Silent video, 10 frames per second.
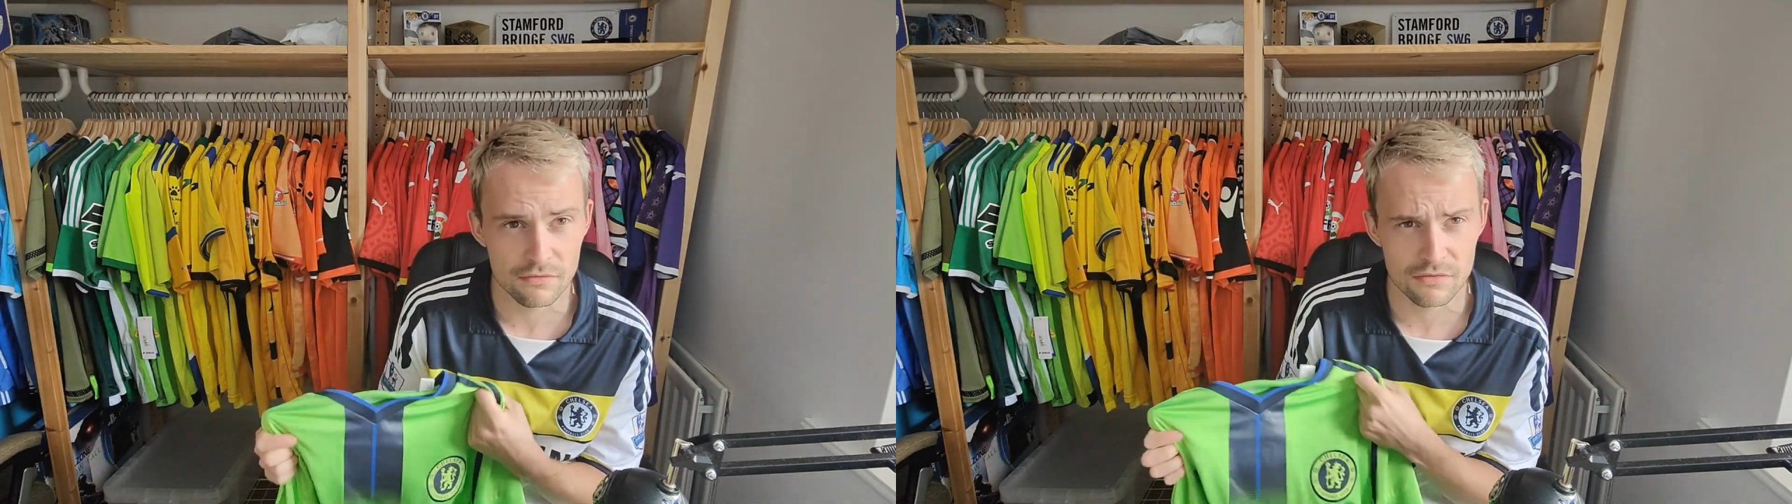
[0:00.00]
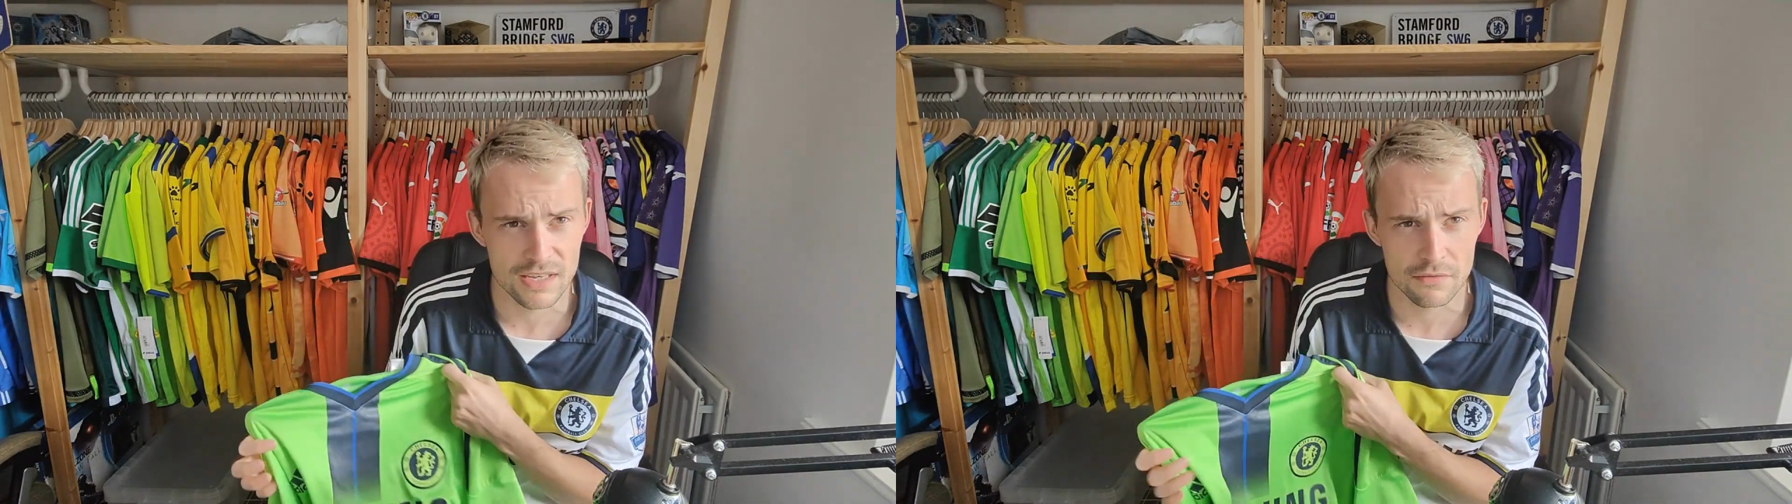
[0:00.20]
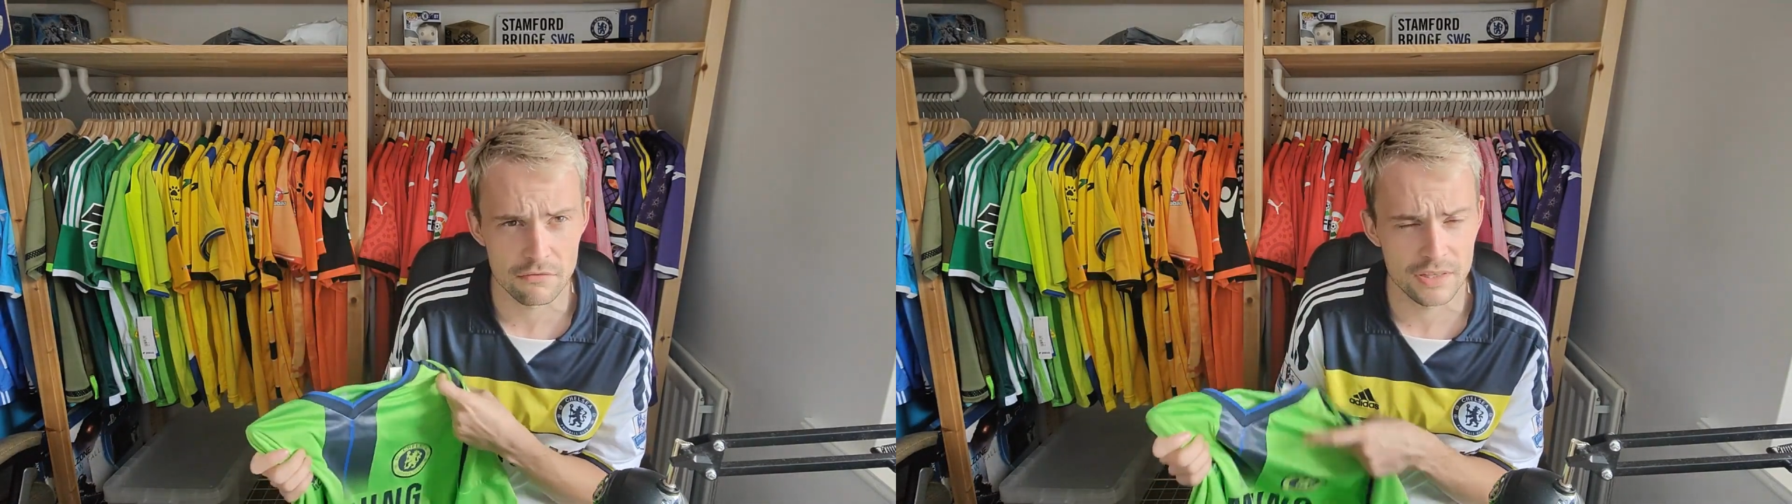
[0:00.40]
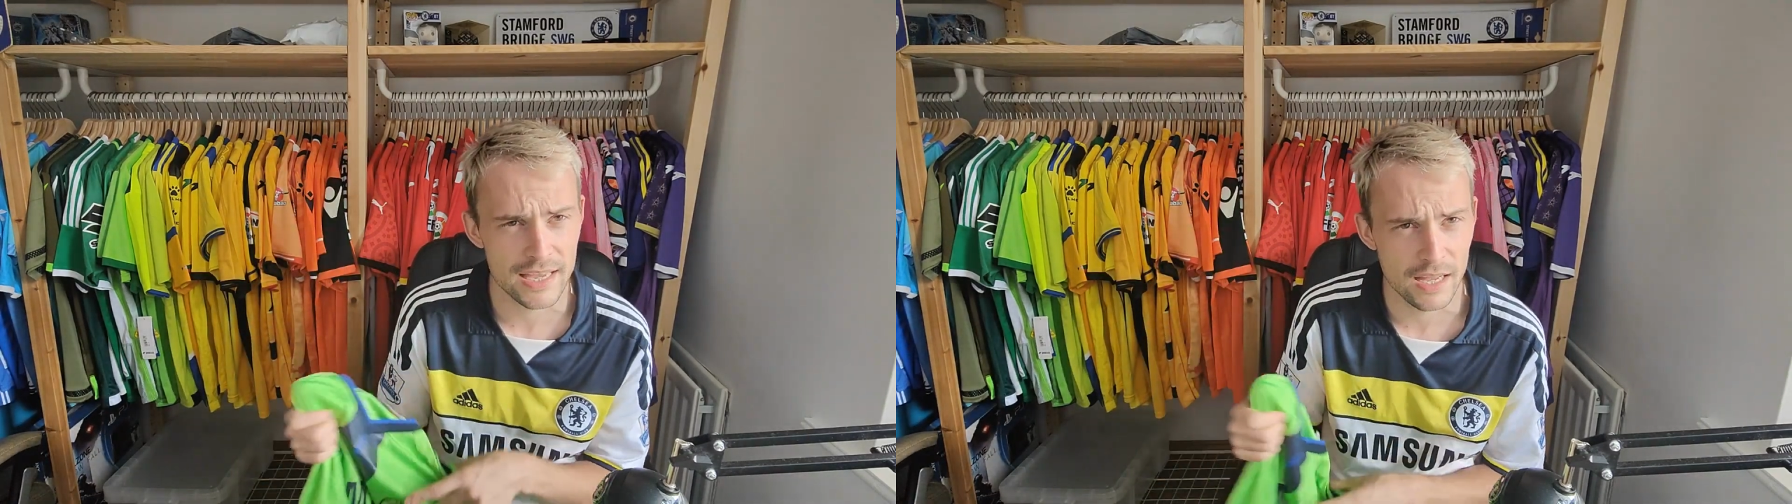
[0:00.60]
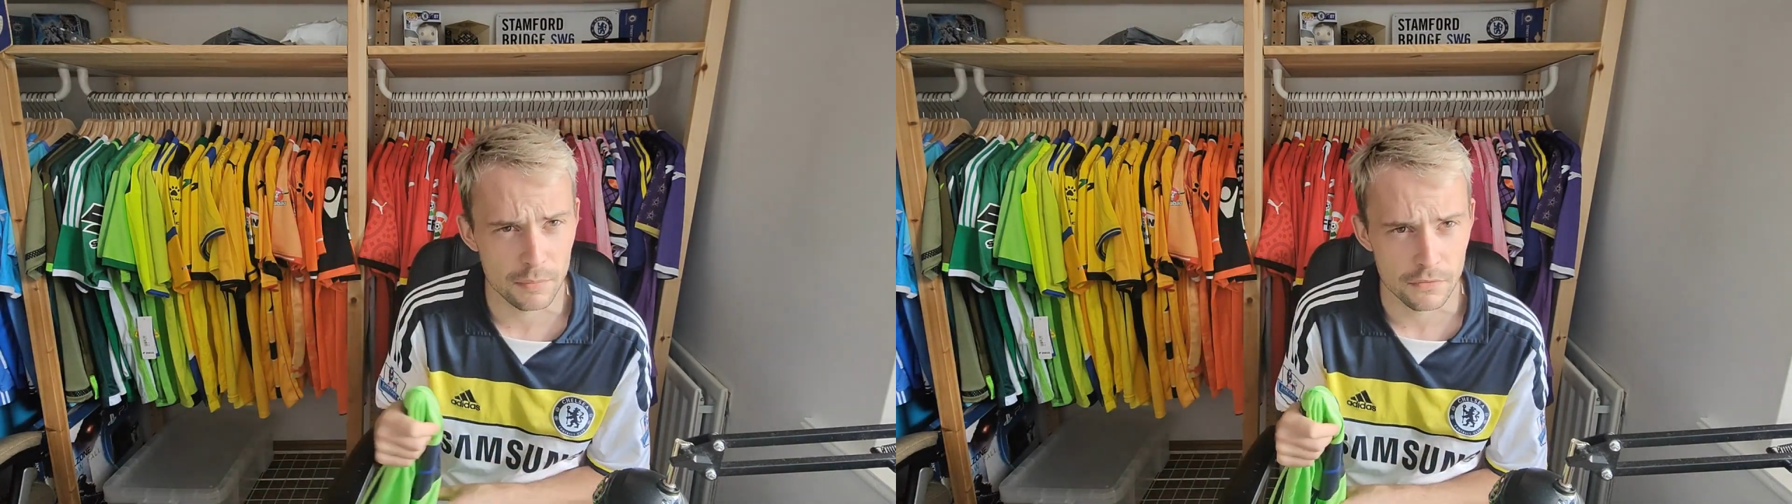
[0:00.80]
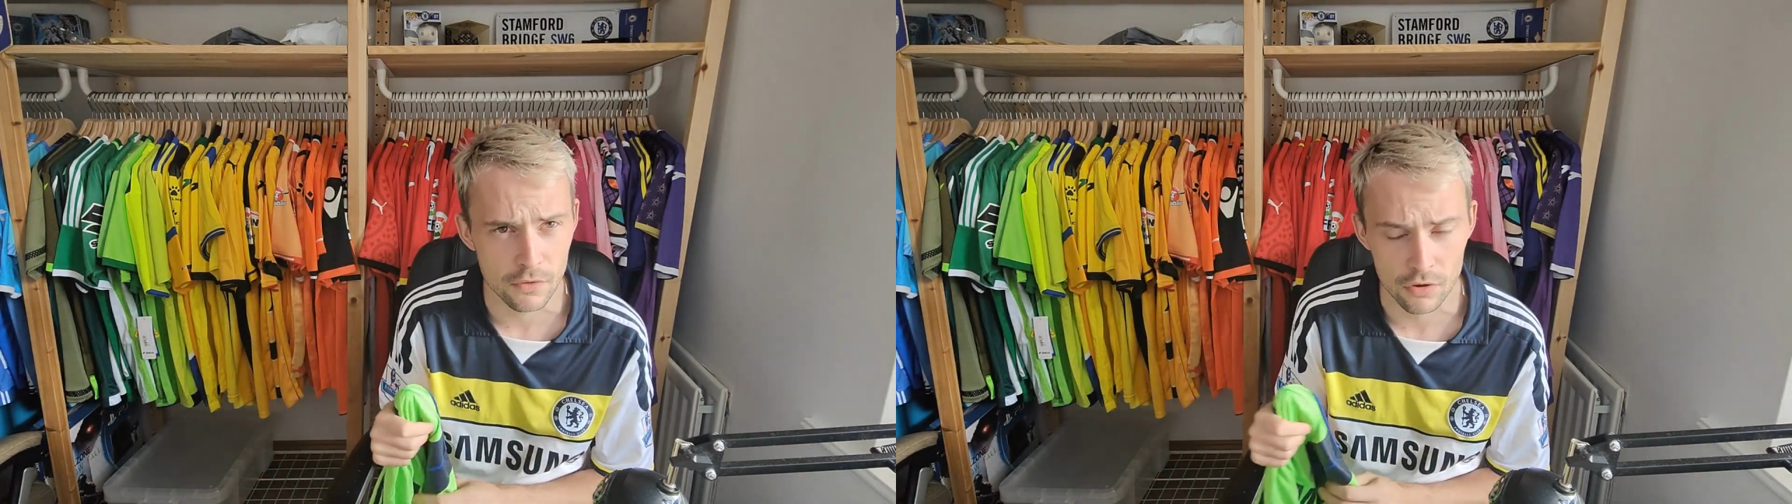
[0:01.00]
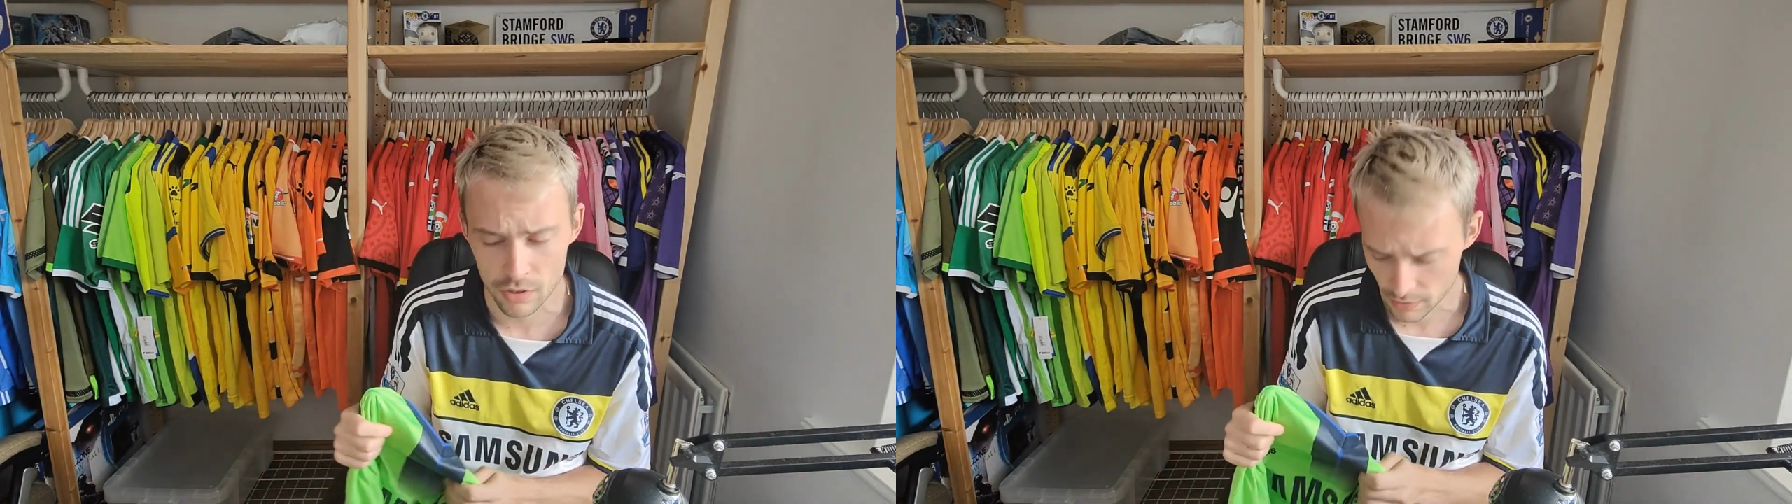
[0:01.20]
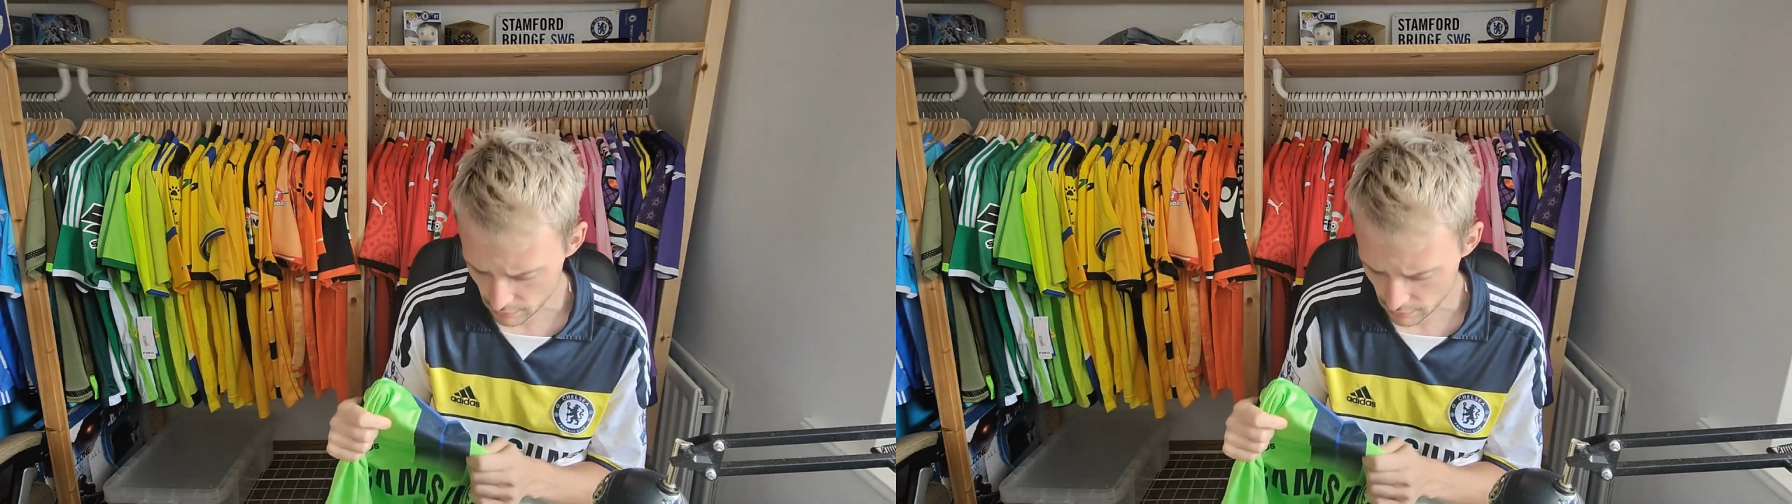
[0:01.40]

never really had before.